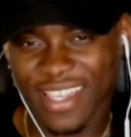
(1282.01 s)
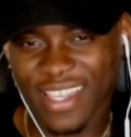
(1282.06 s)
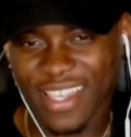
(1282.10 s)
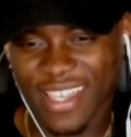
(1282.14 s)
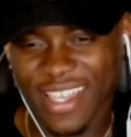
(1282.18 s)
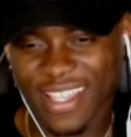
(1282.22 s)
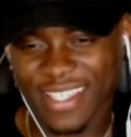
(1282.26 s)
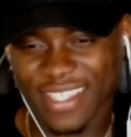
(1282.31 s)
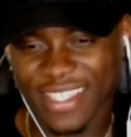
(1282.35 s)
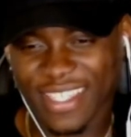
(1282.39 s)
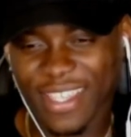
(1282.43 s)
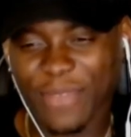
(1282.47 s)

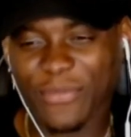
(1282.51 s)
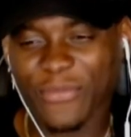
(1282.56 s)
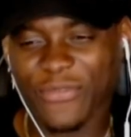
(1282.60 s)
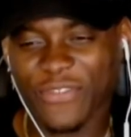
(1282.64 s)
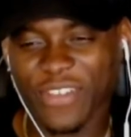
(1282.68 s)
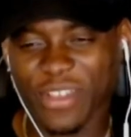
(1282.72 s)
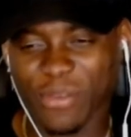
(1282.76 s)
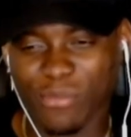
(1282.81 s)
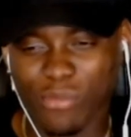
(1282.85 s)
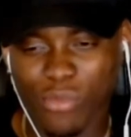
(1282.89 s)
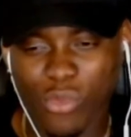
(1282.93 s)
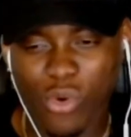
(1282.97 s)

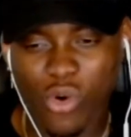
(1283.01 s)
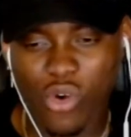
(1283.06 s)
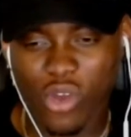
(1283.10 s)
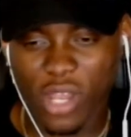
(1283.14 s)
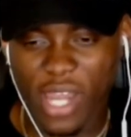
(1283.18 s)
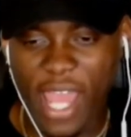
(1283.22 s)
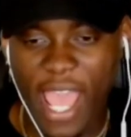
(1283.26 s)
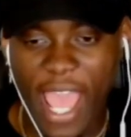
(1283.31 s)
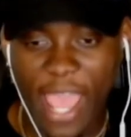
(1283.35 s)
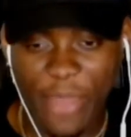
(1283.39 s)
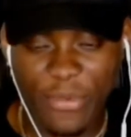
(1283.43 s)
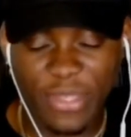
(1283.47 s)
something more.
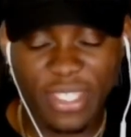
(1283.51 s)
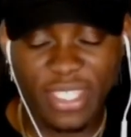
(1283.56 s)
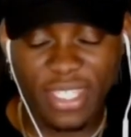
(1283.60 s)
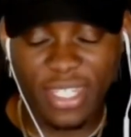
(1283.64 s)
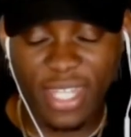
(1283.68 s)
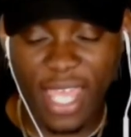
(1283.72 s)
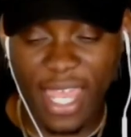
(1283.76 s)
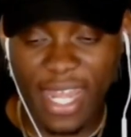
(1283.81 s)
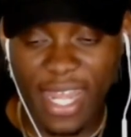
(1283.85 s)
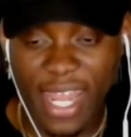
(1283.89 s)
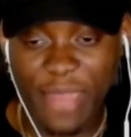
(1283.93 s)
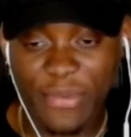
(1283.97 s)
Like, I was
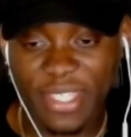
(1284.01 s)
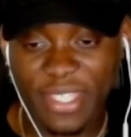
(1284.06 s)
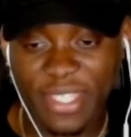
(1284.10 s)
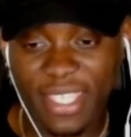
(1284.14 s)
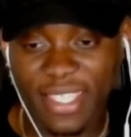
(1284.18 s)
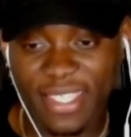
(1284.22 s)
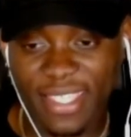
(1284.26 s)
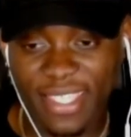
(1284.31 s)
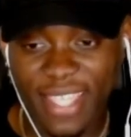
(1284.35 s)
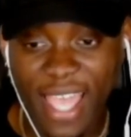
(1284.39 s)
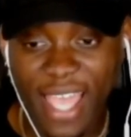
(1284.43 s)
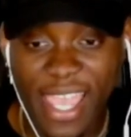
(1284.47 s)

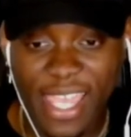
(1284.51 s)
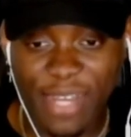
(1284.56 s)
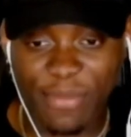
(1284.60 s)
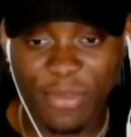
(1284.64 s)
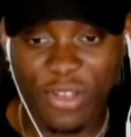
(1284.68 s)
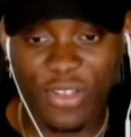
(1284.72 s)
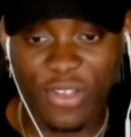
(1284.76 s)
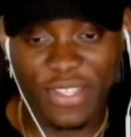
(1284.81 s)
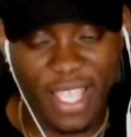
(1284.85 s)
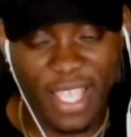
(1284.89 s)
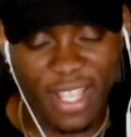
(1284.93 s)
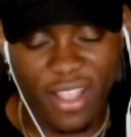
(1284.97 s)
excited
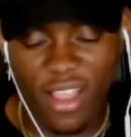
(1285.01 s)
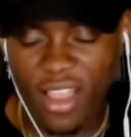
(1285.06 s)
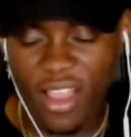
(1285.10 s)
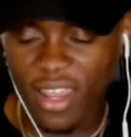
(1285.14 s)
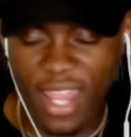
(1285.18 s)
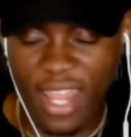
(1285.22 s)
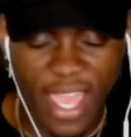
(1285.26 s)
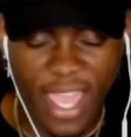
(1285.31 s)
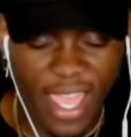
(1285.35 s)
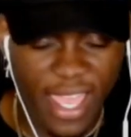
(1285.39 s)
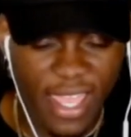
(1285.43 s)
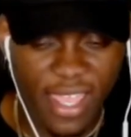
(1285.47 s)
because, I can't
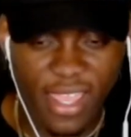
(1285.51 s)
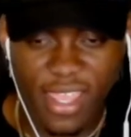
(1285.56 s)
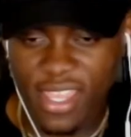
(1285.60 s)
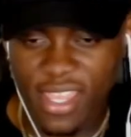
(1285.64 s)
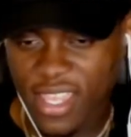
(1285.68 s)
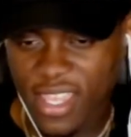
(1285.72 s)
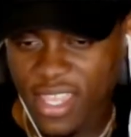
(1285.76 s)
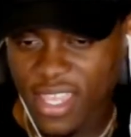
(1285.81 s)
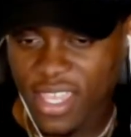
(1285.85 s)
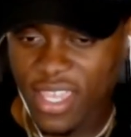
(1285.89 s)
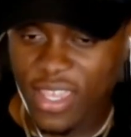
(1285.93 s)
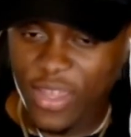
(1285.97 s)
lie,
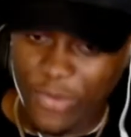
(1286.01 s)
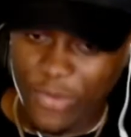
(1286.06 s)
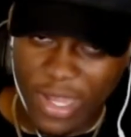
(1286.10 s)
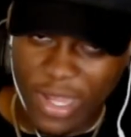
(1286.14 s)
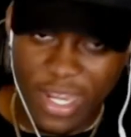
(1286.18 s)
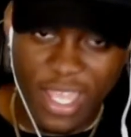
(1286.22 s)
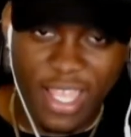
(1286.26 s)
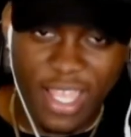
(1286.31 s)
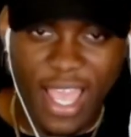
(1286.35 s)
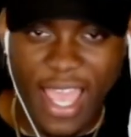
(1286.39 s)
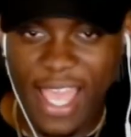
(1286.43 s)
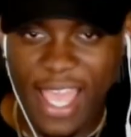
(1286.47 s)
when a
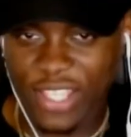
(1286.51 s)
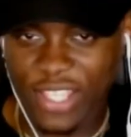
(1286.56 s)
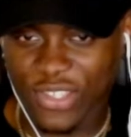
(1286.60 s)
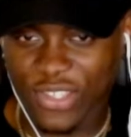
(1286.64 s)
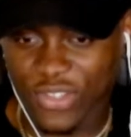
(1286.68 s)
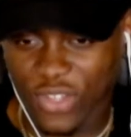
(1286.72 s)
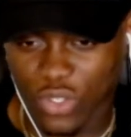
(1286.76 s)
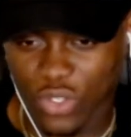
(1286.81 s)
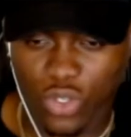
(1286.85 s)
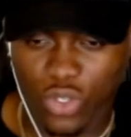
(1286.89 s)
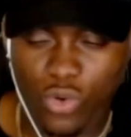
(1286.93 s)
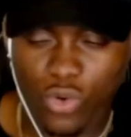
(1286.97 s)
guy has the
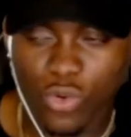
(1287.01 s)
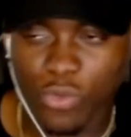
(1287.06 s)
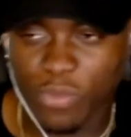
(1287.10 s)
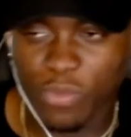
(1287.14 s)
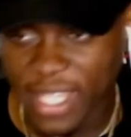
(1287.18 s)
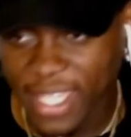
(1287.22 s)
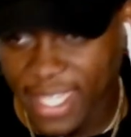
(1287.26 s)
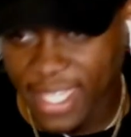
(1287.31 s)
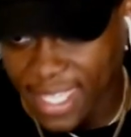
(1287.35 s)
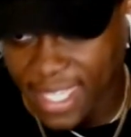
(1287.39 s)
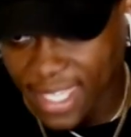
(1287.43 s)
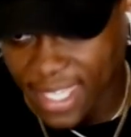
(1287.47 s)
dual
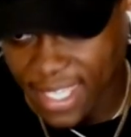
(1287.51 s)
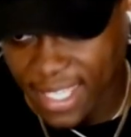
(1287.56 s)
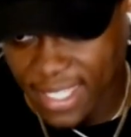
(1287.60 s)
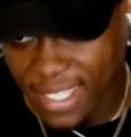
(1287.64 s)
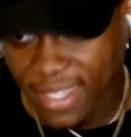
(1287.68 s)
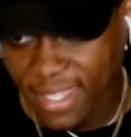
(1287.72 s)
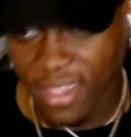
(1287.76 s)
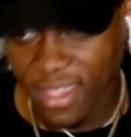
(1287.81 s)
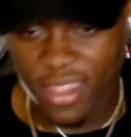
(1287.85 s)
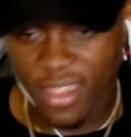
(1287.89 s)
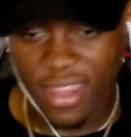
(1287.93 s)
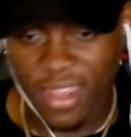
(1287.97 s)
blickies,
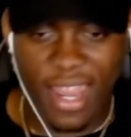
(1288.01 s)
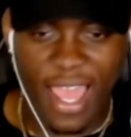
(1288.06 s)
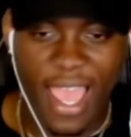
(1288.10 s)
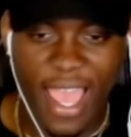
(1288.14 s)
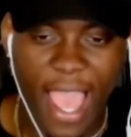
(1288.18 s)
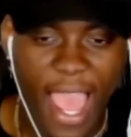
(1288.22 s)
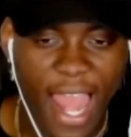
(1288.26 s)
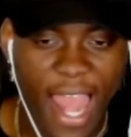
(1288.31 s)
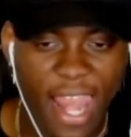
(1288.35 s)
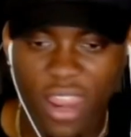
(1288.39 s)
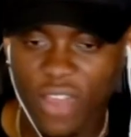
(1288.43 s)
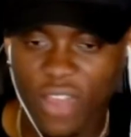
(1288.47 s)
like,
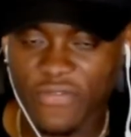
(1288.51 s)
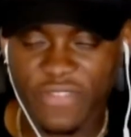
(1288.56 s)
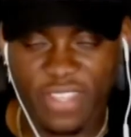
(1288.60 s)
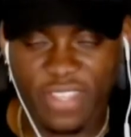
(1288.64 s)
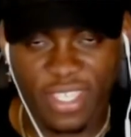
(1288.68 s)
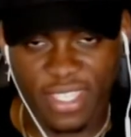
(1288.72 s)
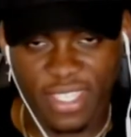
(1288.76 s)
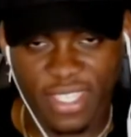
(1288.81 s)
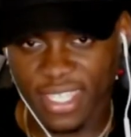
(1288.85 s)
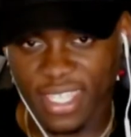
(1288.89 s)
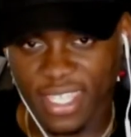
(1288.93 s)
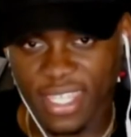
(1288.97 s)
I love to
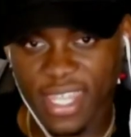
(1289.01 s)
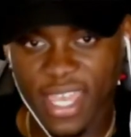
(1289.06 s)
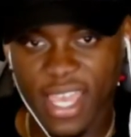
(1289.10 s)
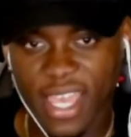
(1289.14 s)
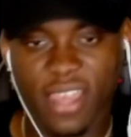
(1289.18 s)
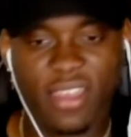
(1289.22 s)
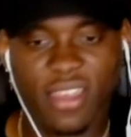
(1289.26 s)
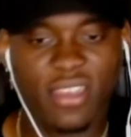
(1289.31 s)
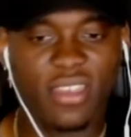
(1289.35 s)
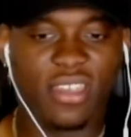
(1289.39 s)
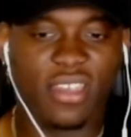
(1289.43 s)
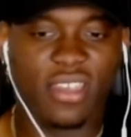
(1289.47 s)
see
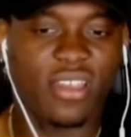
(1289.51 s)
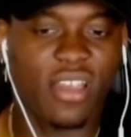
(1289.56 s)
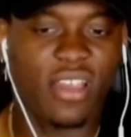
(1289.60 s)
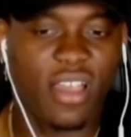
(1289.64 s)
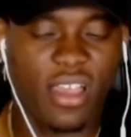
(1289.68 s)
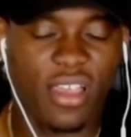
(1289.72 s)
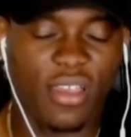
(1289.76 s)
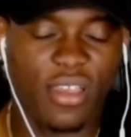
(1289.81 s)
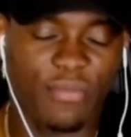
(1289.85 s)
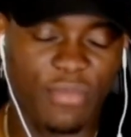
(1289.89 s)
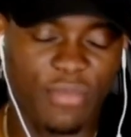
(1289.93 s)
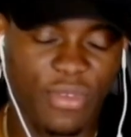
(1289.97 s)
that.
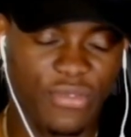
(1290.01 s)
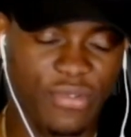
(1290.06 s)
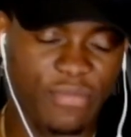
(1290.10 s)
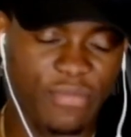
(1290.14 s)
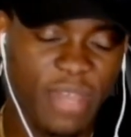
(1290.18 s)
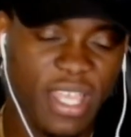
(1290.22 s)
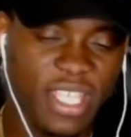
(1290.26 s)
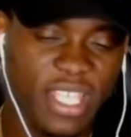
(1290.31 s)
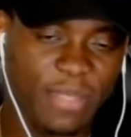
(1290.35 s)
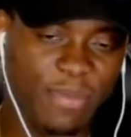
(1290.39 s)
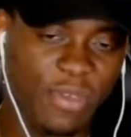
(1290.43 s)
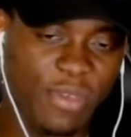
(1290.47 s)
It
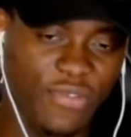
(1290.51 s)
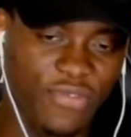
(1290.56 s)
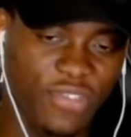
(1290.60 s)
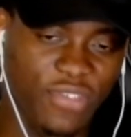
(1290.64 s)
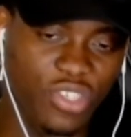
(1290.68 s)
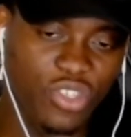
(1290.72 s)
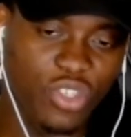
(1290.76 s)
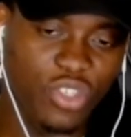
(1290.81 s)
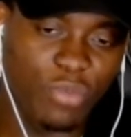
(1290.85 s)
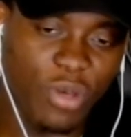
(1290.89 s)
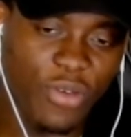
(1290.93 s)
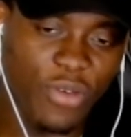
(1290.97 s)
reminds me of
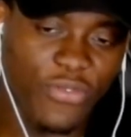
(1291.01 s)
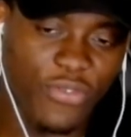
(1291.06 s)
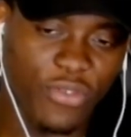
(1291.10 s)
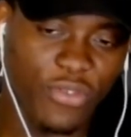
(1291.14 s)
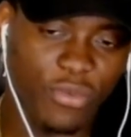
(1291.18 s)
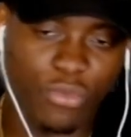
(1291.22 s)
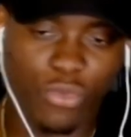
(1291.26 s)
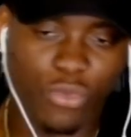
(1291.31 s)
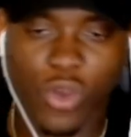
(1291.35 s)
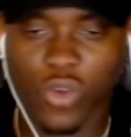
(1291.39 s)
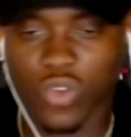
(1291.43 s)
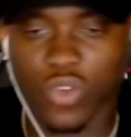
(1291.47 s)
Yuba
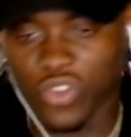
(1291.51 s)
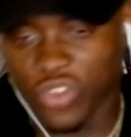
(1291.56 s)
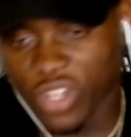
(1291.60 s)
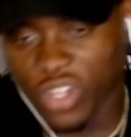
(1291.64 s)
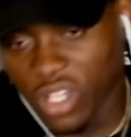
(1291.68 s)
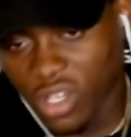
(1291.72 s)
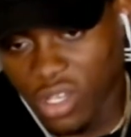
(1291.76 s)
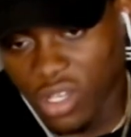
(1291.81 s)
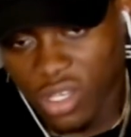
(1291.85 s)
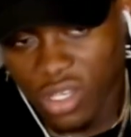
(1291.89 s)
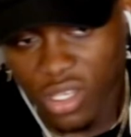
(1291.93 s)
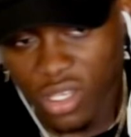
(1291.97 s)
from World
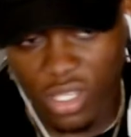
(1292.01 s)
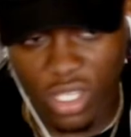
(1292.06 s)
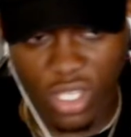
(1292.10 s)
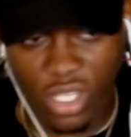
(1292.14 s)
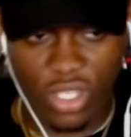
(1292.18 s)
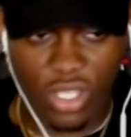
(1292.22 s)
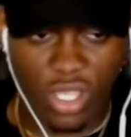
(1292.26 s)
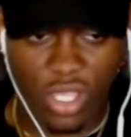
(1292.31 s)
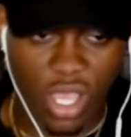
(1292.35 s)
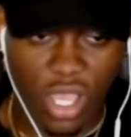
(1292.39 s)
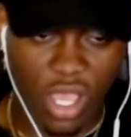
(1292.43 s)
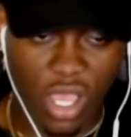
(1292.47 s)
Trigger.
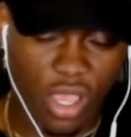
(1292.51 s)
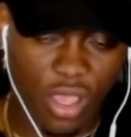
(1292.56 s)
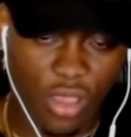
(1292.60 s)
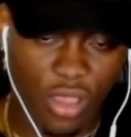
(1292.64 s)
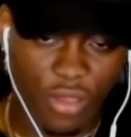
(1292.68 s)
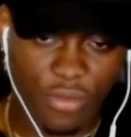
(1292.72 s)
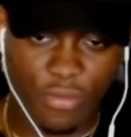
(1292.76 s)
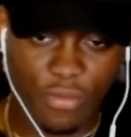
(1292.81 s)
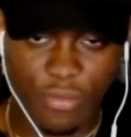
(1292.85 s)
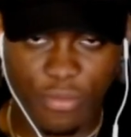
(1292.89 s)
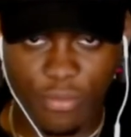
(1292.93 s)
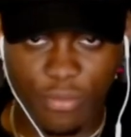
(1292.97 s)

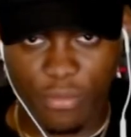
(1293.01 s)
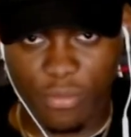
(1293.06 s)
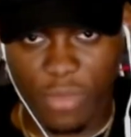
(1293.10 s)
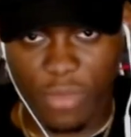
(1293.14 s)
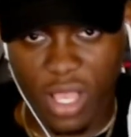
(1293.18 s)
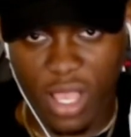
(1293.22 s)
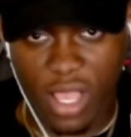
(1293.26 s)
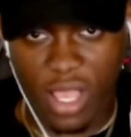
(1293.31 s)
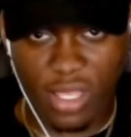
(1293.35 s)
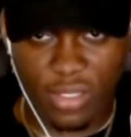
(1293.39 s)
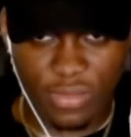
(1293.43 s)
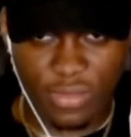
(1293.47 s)

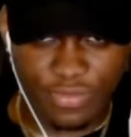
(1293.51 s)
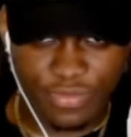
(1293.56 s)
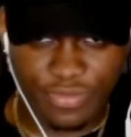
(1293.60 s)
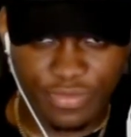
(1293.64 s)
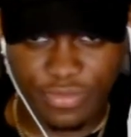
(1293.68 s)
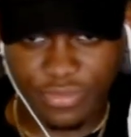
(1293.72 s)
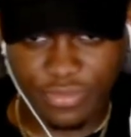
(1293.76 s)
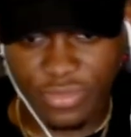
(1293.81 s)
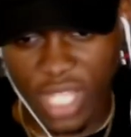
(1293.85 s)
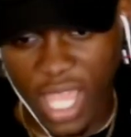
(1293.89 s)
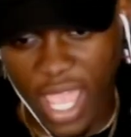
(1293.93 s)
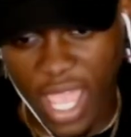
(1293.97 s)
But
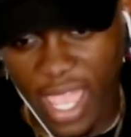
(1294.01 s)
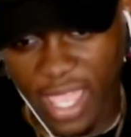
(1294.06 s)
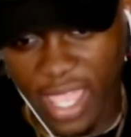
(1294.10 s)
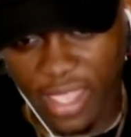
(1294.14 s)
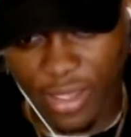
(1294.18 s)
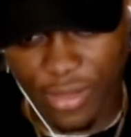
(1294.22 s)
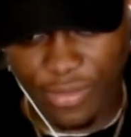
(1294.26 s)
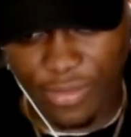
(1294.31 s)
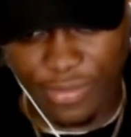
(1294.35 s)
like,